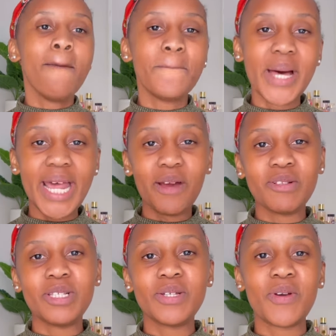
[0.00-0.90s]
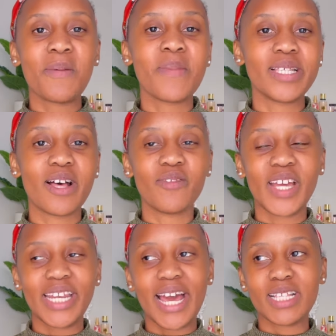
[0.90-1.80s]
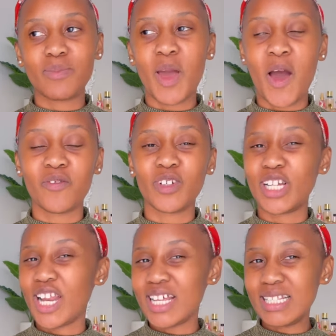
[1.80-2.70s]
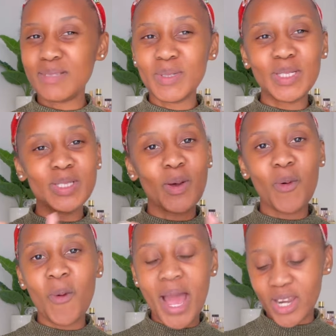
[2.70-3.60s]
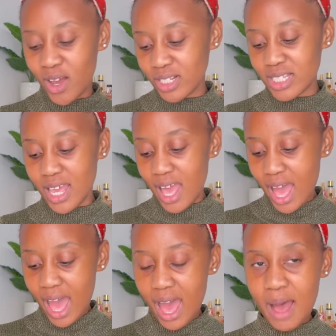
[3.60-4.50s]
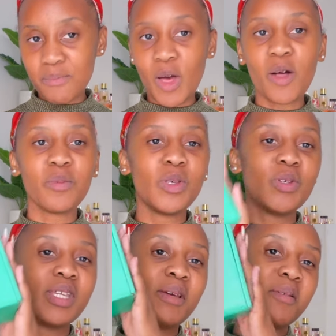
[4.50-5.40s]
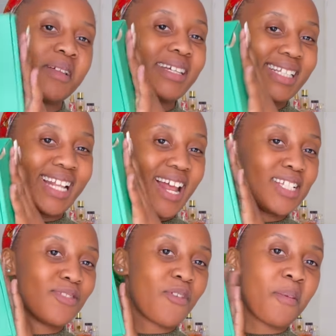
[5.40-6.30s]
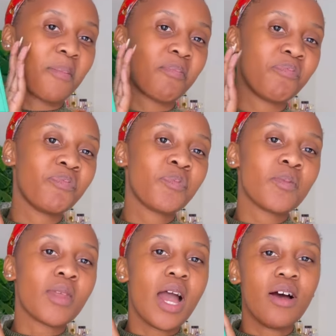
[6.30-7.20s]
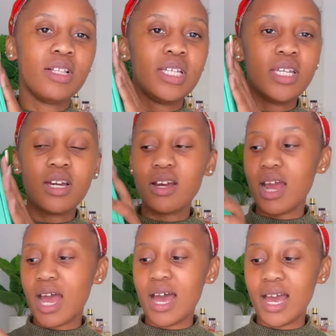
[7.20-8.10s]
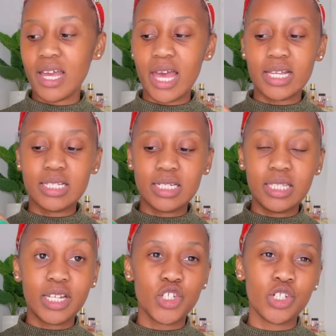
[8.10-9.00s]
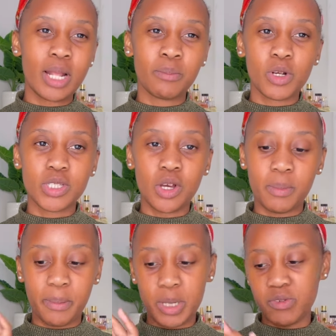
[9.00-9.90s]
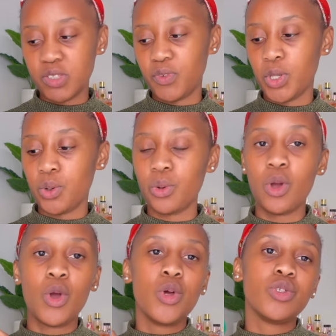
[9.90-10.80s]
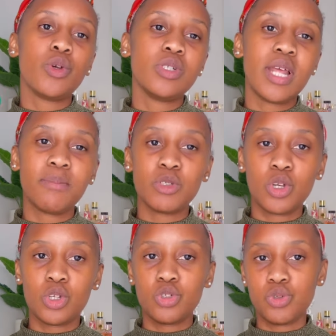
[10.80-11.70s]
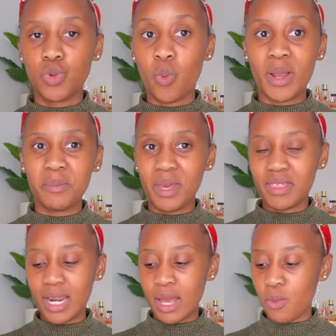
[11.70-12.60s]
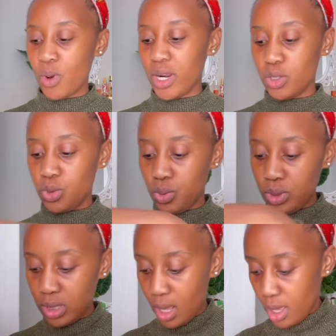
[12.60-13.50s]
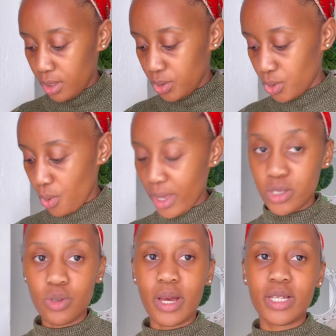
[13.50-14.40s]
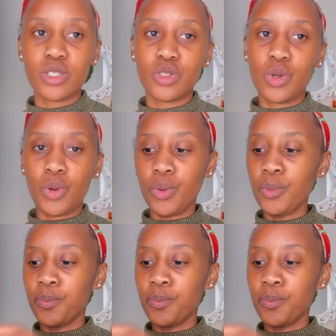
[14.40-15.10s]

but i wanted to grab myself a nice pair of glasses because why not um, i'll be using glasses from uh, earlier i did the initial unboxing on my previous video so today i'm just going to choose one pair that i want to use so as you guys know